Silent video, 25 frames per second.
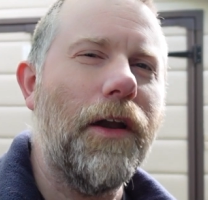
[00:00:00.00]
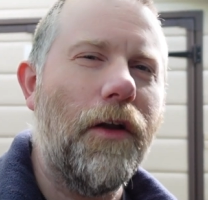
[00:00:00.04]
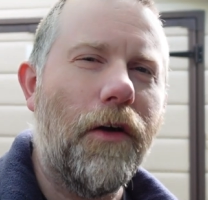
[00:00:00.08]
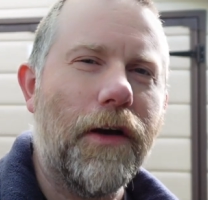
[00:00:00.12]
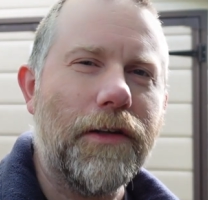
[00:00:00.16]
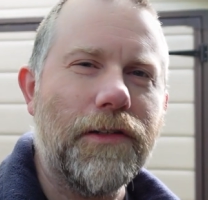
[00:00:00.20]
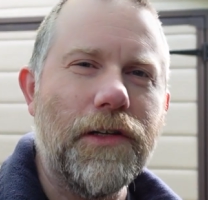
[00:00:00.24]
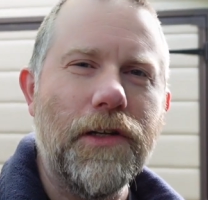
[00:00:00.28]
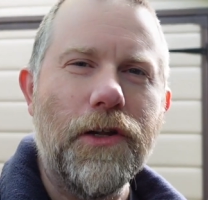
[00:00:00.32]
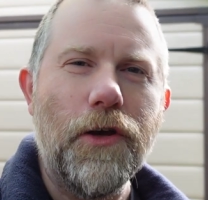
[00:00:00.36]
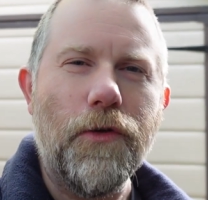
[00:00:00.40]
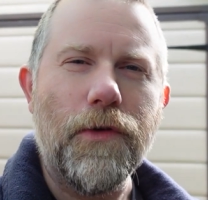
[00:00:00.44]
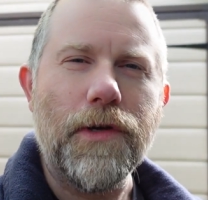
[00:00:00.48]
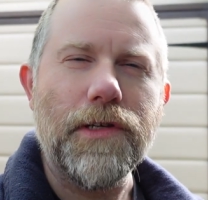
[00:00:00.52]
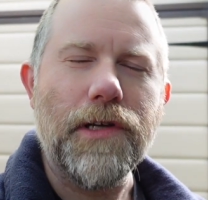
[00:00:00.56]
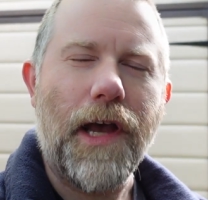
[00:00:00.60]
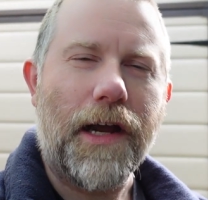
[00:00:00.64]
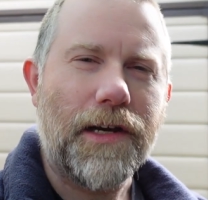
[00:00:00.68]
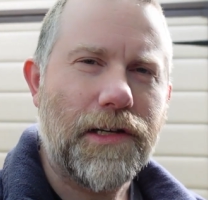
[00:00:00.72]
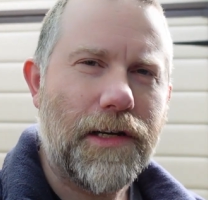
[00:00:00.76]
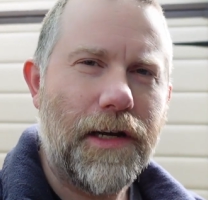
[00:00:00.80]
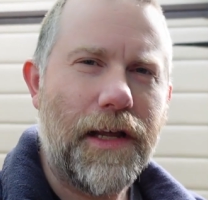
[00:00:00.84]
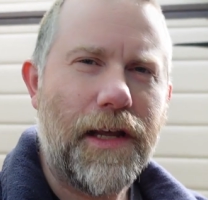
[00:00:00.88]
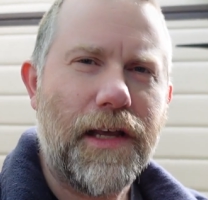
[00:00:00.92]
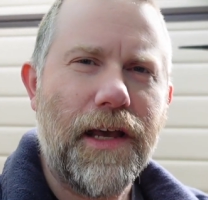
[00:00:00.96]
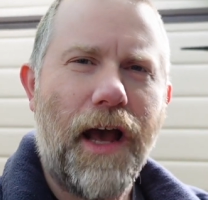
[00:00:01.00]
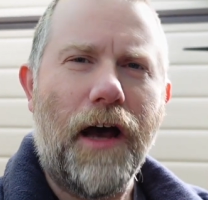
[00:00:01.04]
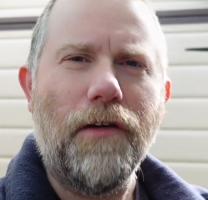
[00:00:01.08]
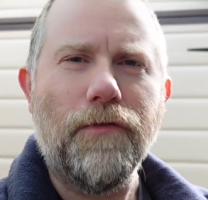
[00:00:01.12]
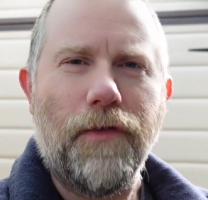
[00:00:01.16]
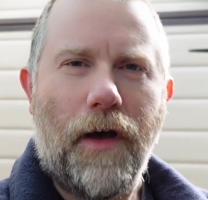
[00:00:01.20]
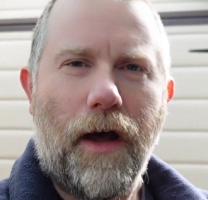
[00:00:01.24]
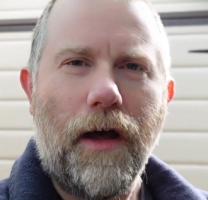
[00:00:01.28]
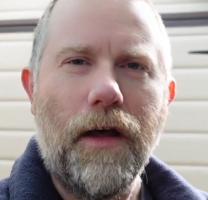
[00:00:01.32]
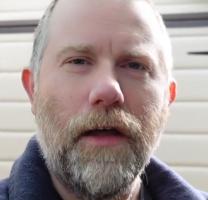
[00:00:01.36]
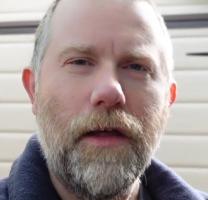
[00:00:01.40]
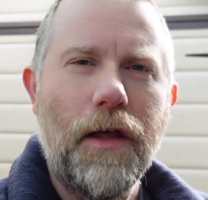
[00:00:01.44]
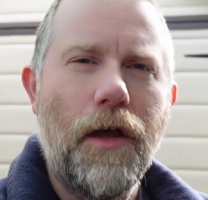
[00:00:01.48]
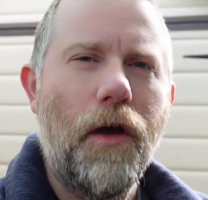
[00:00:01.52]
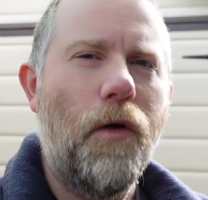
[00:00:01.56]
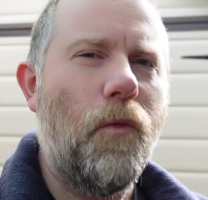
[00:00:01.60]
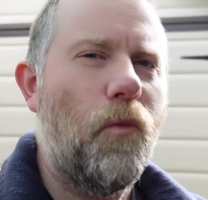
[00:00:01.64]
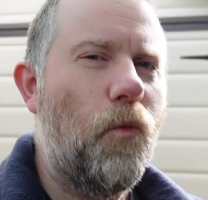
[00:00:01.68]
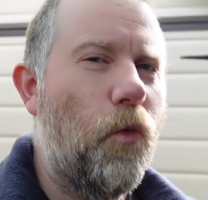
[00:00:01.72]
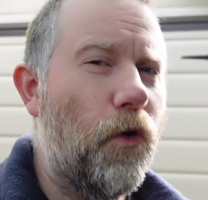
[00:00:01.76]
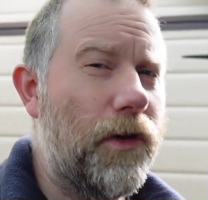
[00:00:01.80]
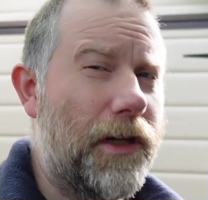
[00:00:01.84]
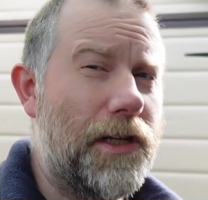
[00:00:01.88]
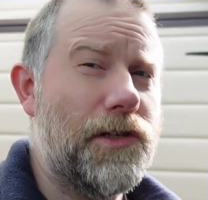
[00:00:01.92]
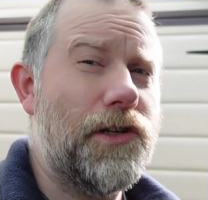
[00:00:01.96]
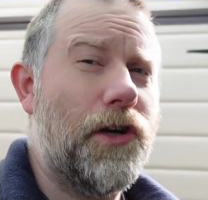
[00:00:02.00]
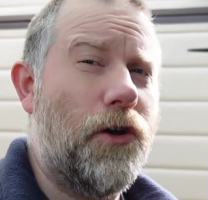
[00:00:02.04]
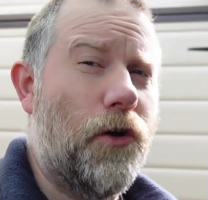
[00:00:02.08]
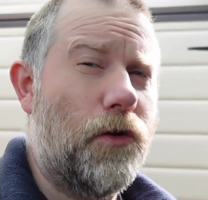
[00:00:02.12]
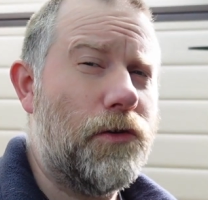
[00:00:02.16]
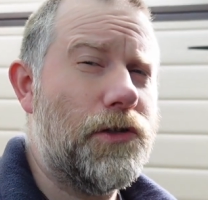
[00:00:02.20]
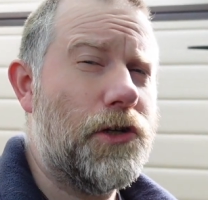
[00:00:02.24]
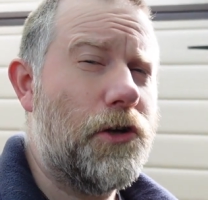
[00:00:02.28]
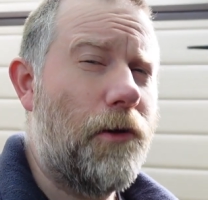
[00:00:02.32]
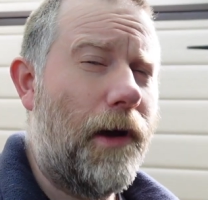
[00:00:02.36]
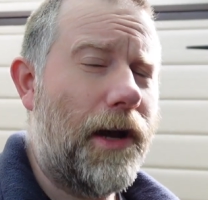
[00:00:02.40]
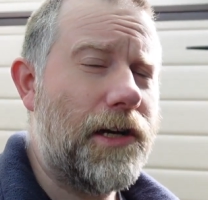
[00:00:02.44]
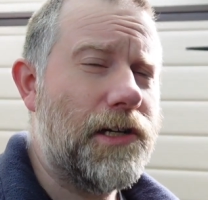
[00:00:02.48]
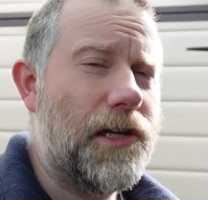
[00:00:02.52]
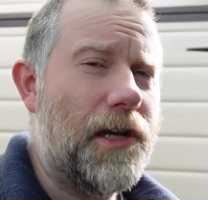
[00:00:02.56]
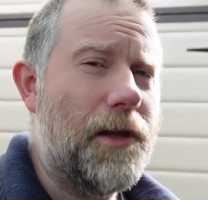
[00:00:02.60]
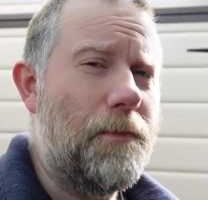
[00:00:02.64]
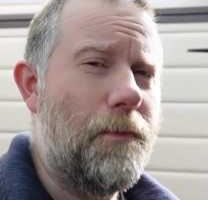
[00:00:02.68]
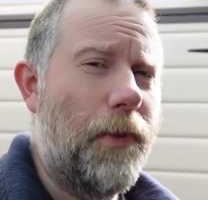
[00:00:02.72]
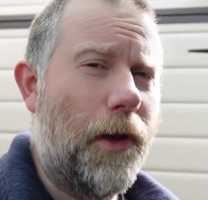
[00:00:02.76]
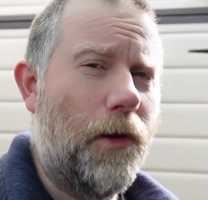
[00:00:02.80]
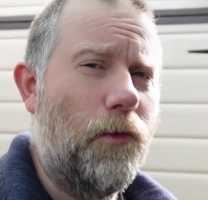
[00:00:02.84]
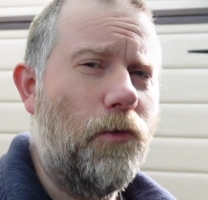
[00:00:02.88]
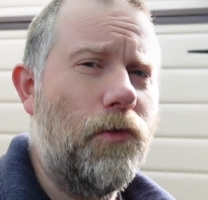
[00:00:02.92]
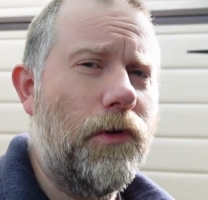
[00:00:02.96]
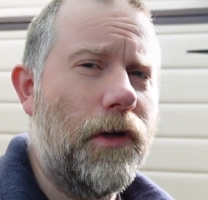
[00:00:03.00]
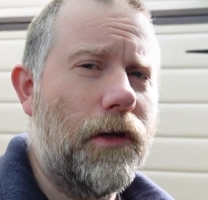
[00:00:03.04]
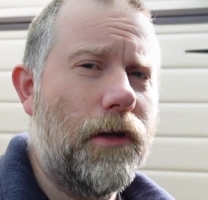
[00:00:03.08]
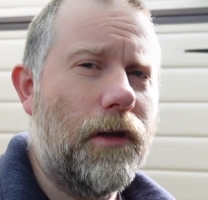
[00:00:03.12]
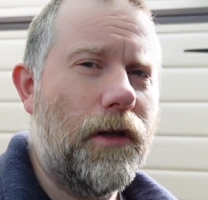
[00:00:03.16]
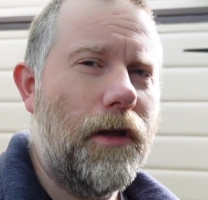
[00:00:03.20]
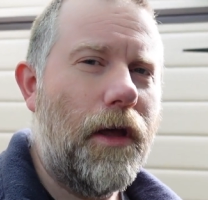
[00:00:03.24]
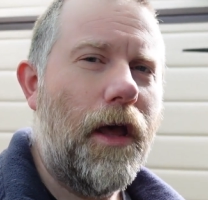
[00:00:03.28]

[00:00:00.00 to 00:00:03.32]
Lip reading: like to do is actually cover what it's cost to actually build